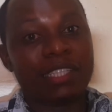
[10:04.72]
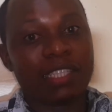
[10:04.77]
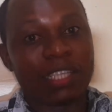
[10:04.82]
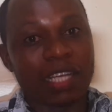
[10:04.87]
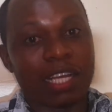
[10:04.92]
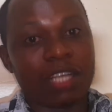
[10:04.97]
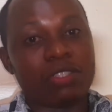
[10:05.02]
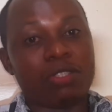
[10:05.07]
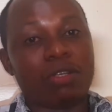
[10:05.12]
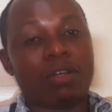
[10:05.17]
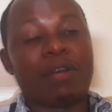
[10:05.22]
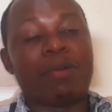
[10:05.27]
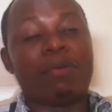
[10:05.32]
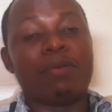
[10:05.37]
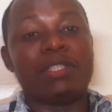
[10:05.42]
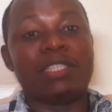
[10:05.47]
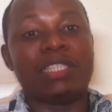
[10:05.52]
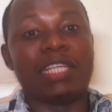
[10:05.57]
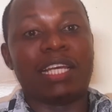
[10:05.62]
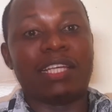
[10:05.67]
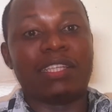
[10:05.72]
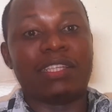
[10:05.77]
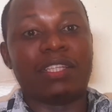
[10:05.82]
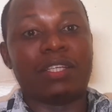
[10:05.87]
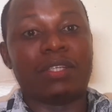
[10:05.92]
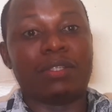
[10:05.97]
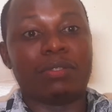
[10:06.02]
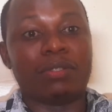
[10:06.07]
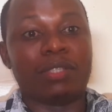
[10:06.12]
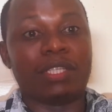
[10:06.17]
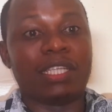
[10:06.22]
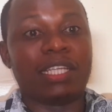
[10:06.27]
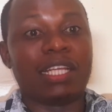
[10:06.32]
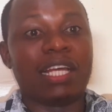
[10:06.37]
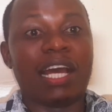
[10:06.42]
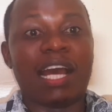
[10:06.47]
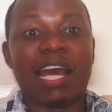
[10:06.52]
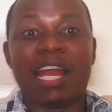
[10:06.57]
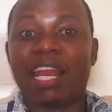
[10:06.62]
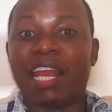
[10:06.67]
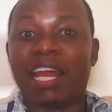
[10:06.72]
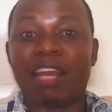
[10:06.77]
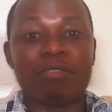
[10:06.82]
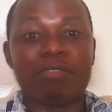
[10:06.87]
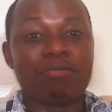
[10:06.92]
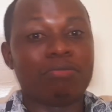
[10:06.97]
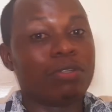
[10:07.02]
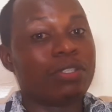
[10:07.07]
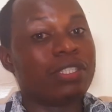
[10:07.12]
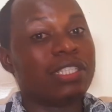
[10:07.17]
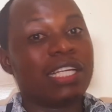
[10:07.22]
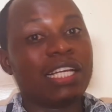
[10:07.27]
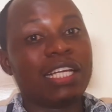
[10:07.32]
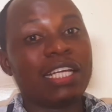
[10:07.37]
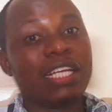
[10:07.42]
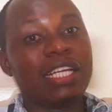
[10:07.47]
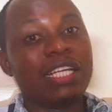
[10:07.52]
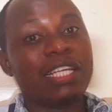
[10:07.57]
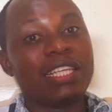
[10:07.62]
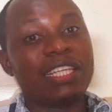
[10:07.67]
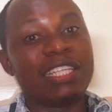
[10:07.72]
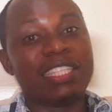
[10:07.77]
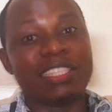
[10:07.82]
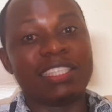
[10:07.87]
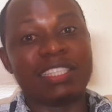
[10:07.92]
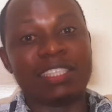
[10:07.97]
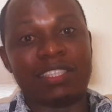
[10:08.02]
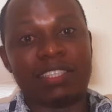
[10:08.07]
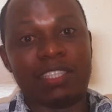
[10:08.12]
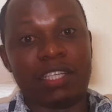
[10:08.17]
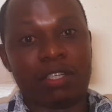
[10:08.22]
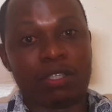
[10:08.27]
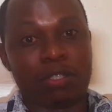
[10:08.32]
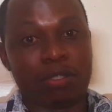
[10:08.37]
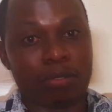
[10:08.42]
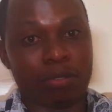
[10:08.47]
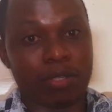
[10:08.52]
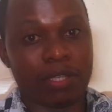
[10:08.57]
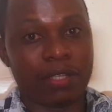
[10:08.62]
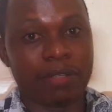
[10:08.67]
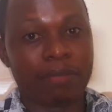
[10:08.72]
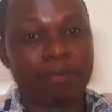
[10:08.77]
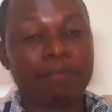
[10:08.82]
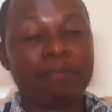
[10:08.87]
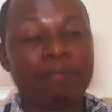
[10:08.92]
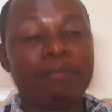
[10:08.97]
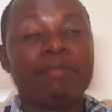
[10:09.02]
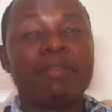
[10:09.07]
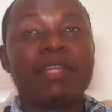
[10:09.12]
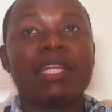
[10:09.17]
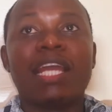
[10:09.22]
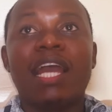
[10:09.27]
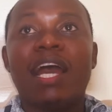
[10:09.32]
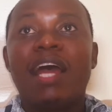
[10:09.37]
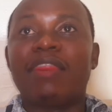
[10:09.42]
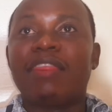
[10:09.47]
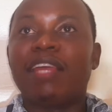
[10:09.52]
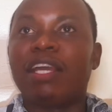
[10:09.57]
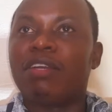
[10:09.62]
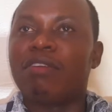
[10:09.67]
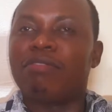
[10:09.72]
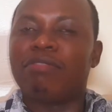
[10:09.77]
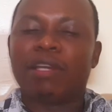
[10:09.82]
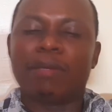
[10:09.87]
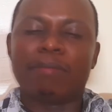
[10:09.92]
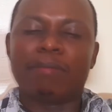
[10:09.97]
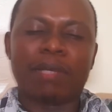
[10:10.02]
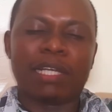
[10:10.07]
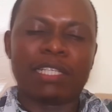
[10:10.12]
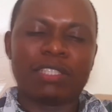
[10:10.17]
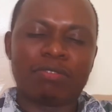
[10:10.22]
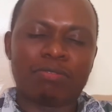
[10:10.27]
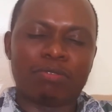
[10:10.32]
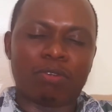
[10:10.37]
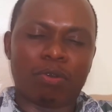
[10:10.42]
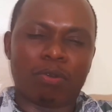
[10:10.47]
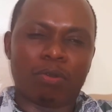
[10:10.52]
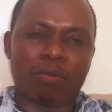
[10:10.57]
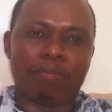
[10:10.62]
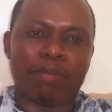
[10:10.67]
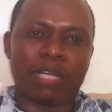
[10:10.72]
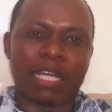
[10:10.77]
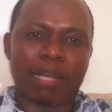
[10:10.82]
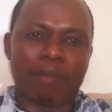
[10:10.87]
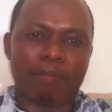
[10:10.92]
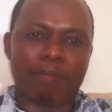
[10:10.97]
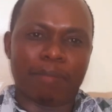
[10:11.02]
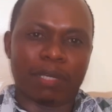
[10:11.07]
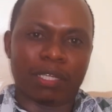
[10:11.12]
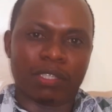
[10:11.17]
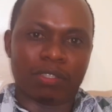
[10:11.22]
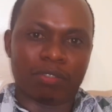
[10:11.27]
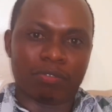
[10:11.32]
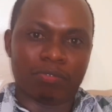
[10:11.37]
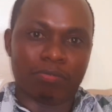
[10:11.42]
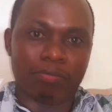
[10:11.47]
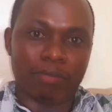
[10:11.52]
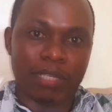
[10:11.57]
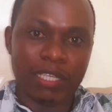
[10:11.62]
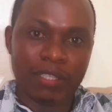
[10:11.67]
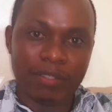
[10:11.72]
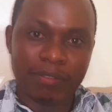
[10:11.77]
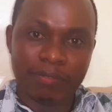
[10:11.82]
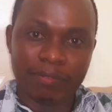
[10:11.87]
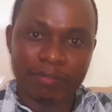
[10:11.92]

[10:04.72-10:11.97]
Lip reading: Kasioko was saying the truth. And unfortunately, this is the truth. Thank you very much for being a part of me.